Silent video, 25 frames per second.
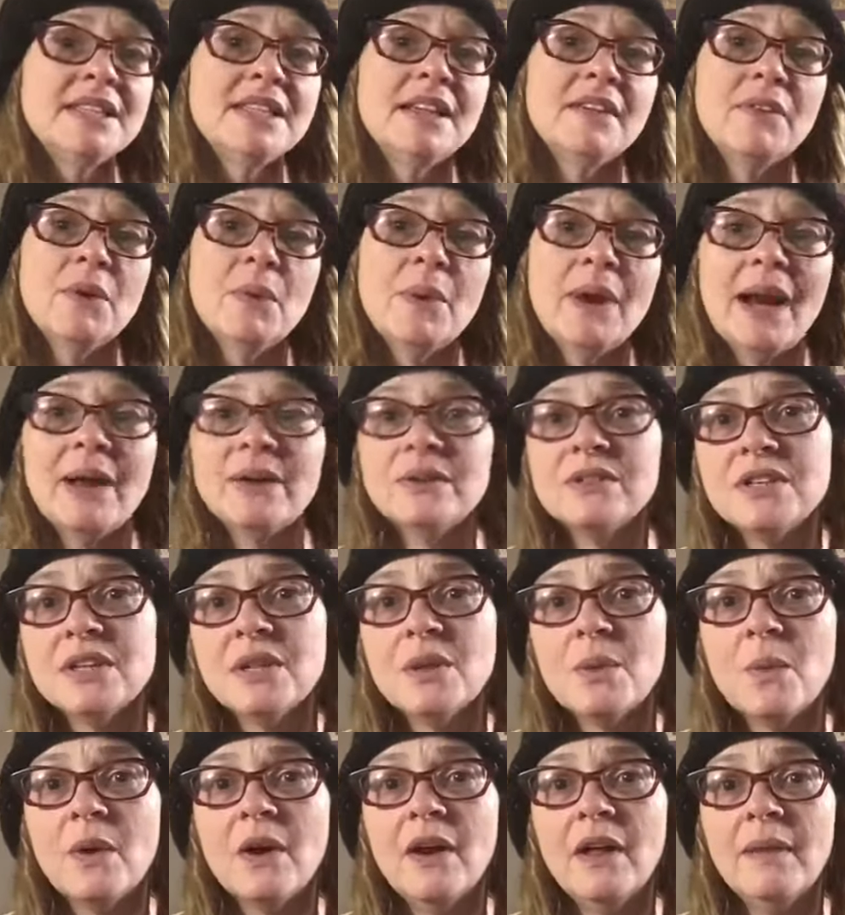never went out into the
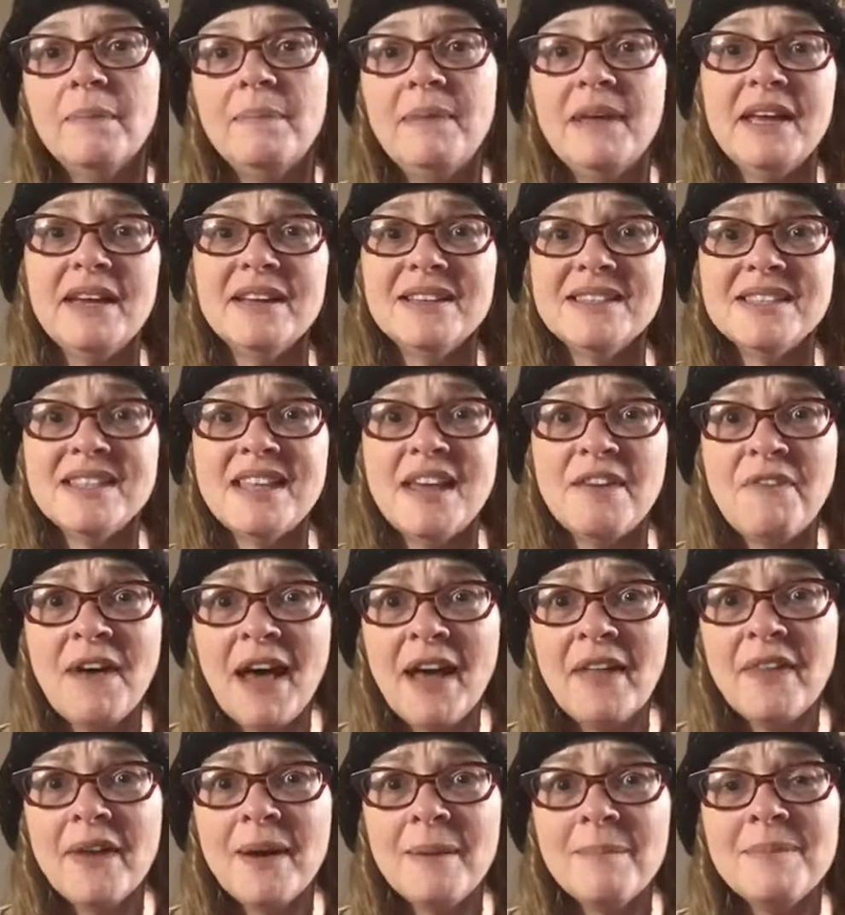world because they
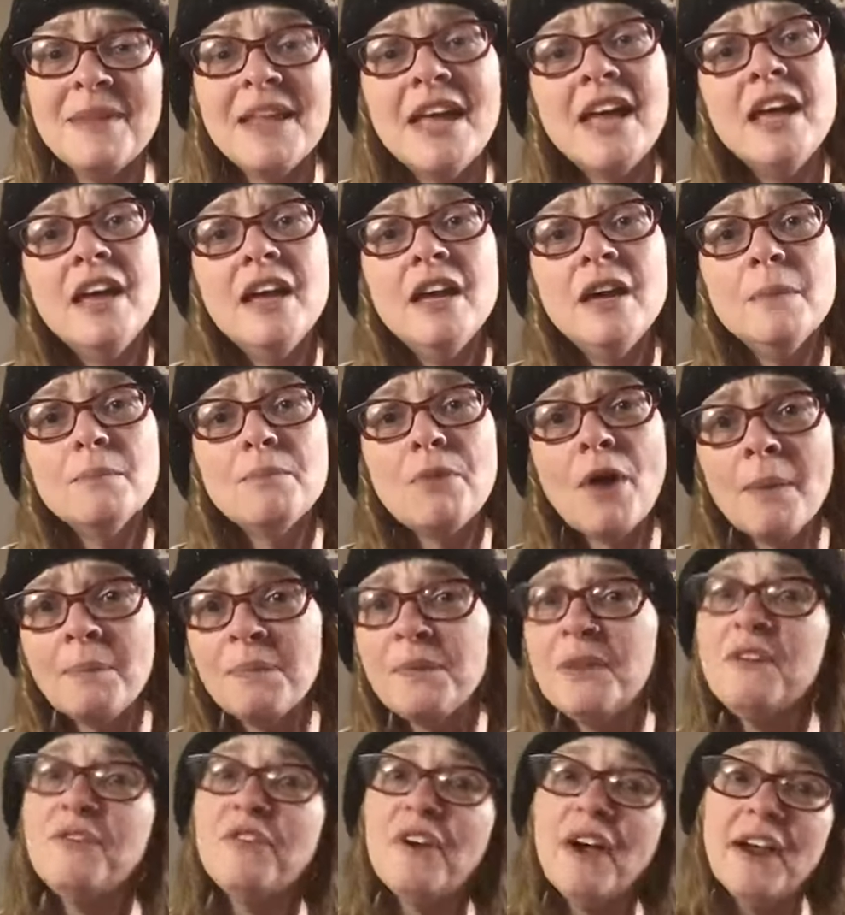found them,
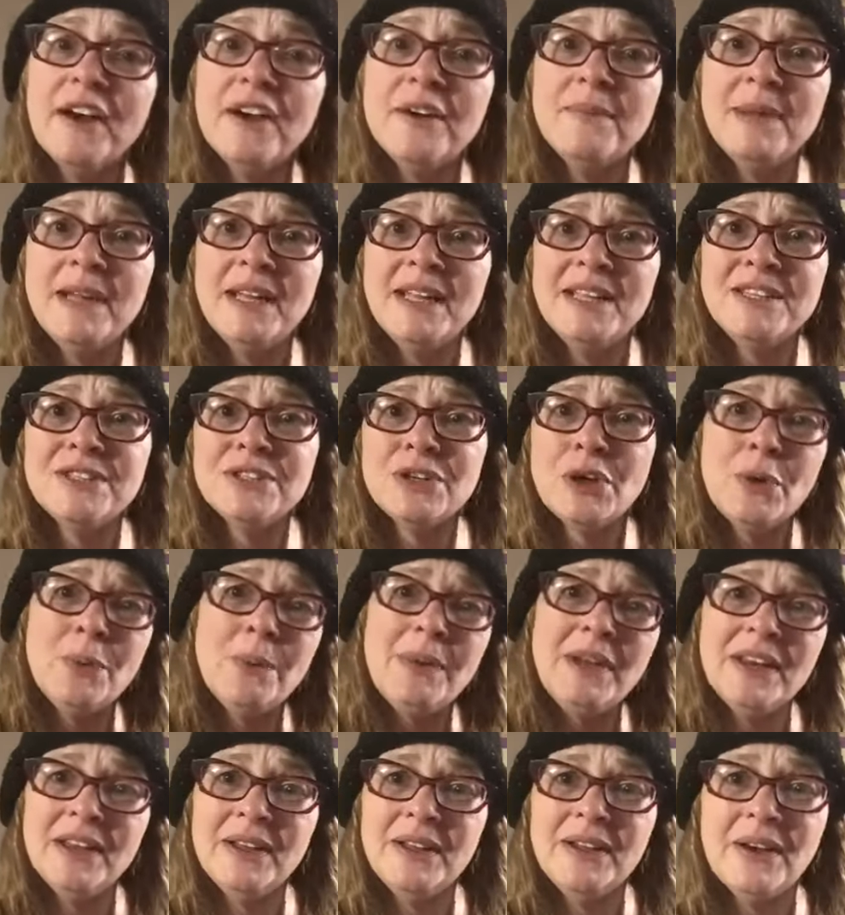promptly fired me, told
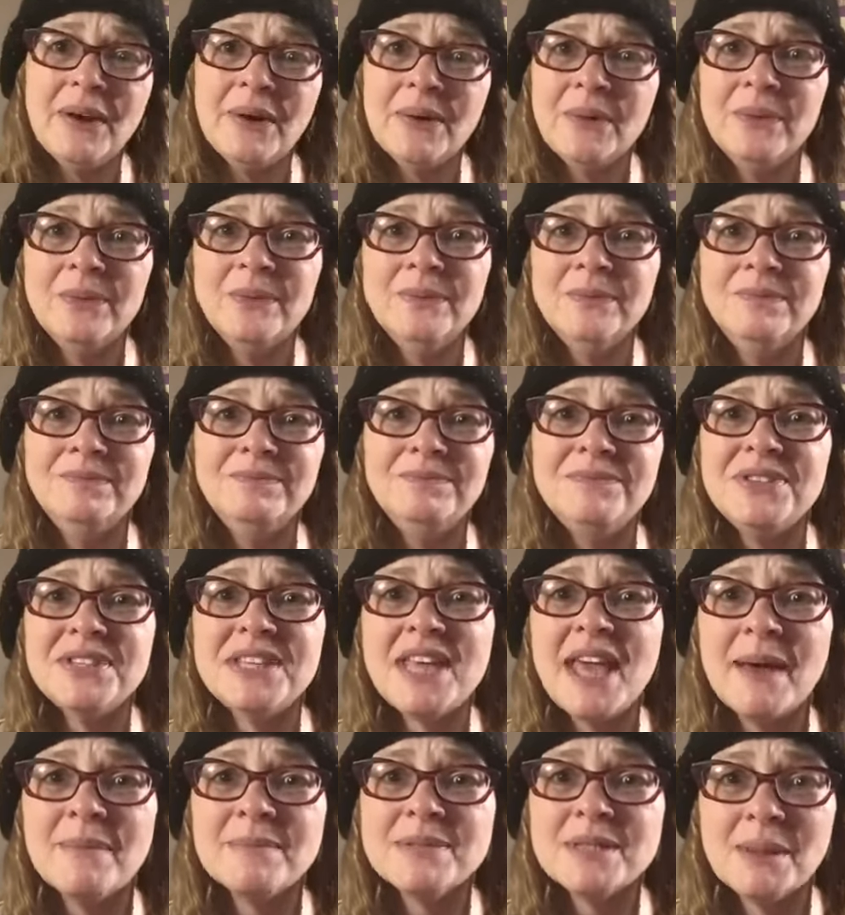me to go
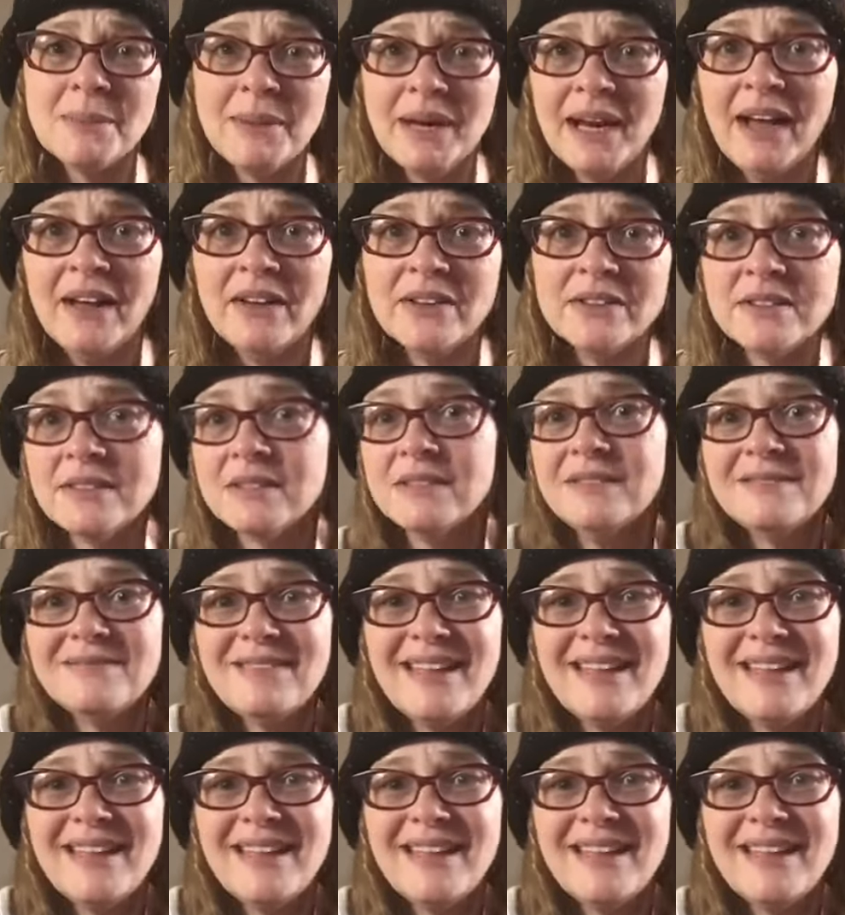scam someone else.